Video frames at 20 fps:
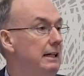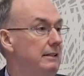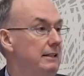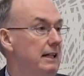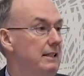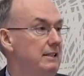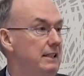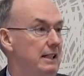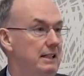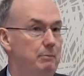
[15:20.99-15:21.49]

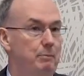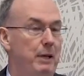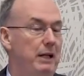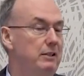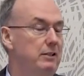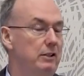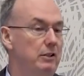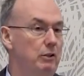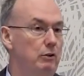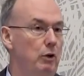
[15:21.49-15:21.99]
That's
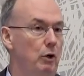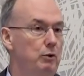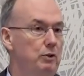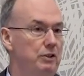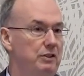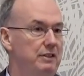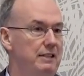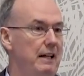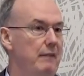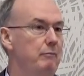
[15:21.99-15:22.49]
expected to grow
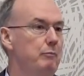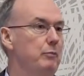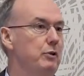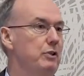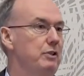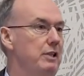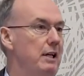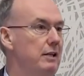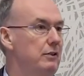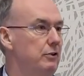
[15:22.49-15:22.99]
to
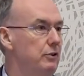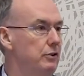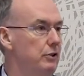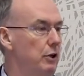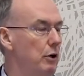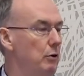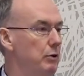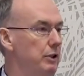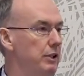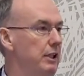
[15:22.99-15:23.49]
7% or
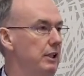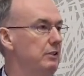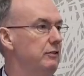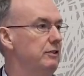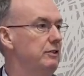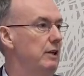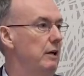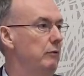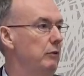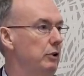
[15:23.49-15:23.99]
so in the
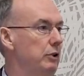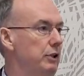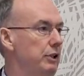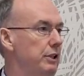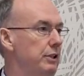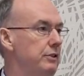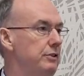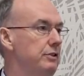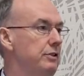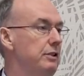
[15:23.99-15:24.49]
next several
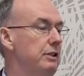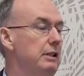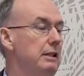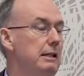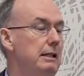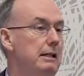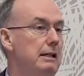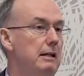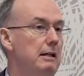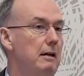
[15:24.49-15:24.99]
years.
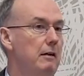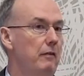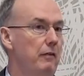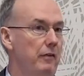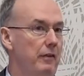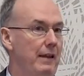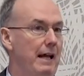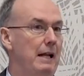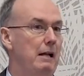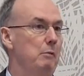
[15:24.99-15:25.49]

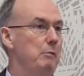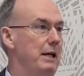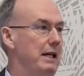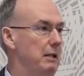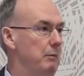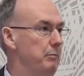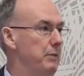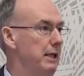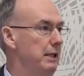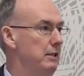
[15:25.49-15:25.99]
That'll
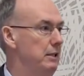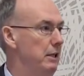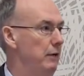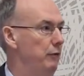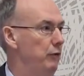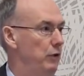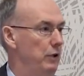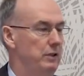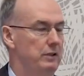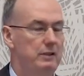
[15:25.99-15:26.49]
make a big
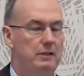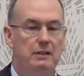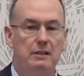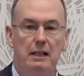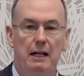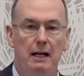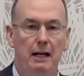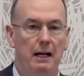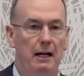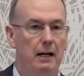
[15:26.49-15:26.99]

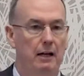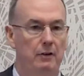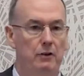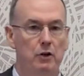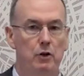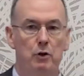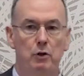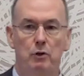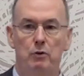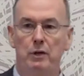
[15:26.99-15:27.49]
difference.
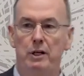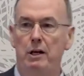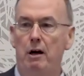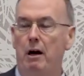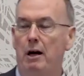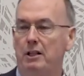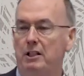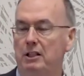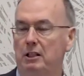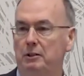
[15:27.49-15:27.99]
You could read
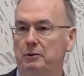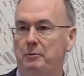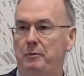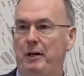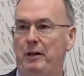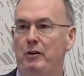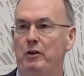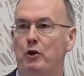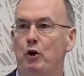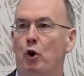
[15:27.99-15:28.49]
articles
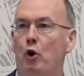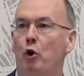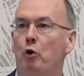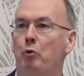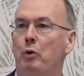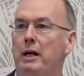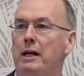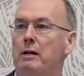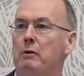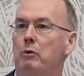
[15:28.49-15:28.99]
about
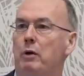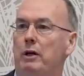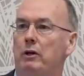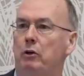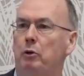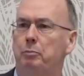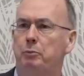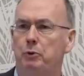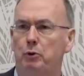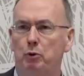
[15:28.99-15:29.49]
Norway,
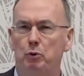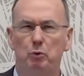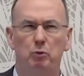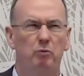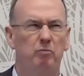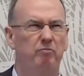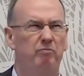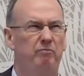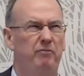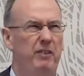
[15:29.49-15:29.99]
where up to
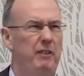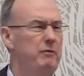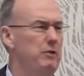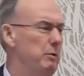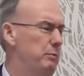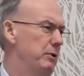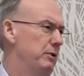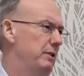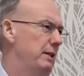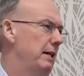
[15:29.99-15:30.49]

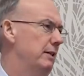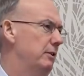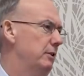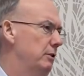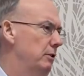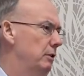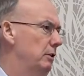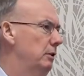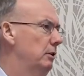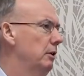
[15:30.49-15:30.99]
50%
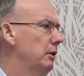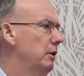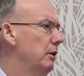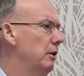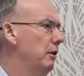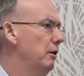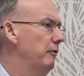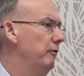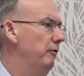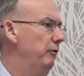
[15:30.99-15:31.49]
of their
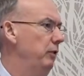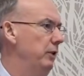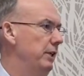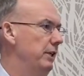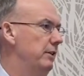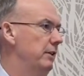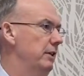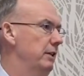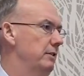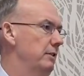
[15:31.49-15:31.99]

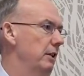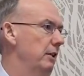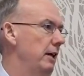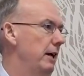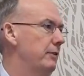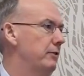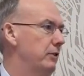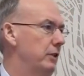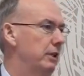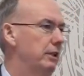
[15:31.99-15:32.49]
fleet is
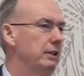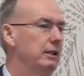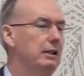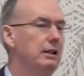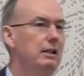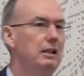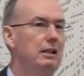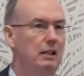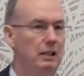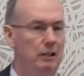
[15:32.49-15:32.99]
electric.
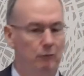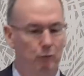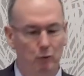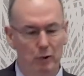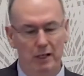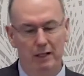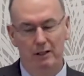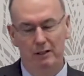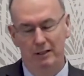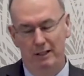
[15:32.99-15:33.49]
If
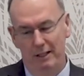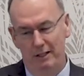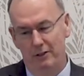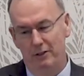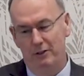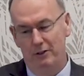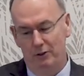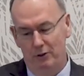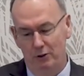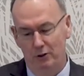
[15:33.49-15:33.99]
we
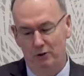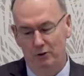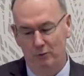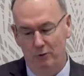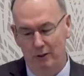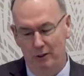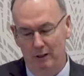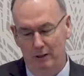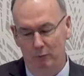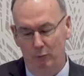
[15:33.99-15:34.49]
continue to just
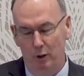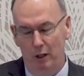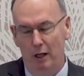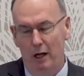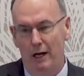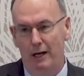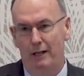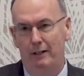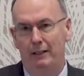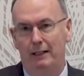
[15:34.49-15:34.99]

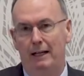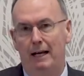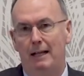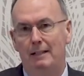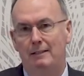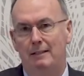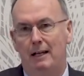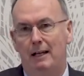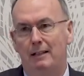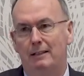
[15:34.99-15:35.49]
rely on the
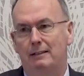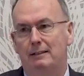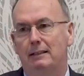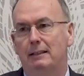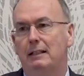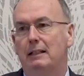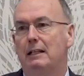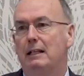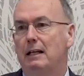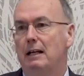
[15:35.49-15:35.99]
gas tax,
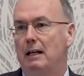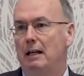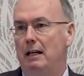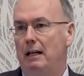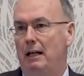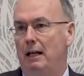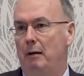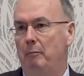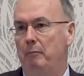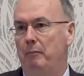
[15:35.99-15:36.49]

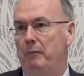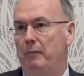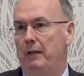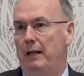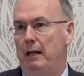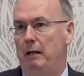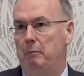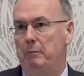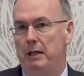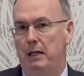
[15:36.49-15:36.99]

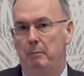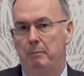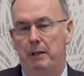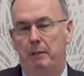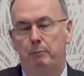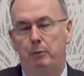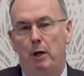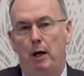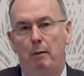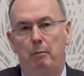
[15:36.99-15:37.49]
that'll be a
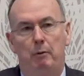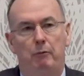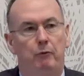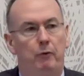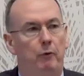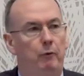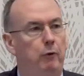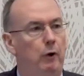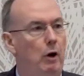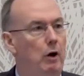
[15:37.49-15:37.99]
big problem
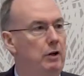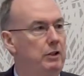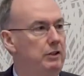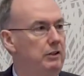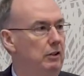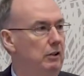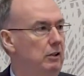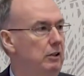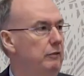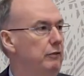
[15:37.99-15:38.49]
for Florida
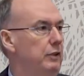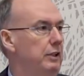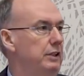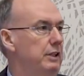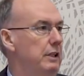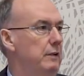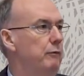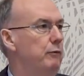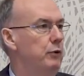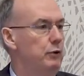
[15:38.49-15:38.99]
delivering
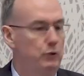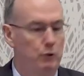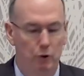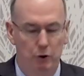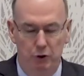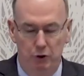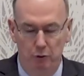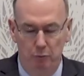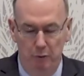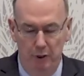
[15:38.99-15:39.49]
the
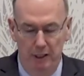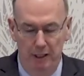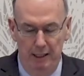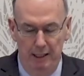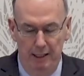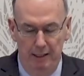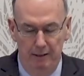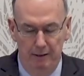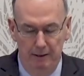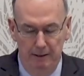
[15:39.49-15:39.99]
infrastructure we
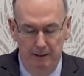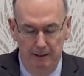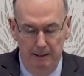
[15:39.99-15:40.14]
need.